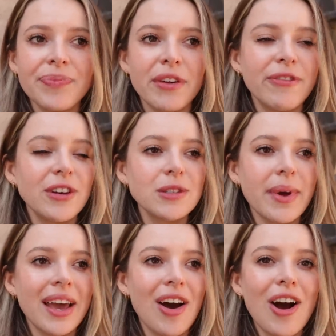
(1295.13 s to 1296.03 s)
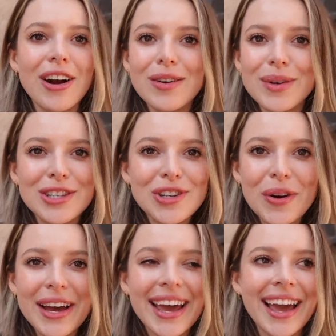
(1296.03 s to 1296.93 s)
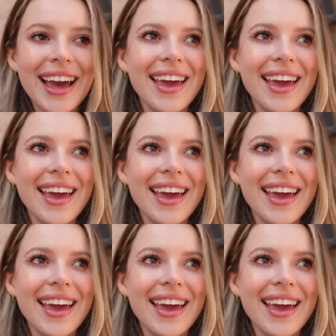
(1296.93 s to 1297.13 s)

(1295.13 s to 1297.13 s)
It fills my heart with joy.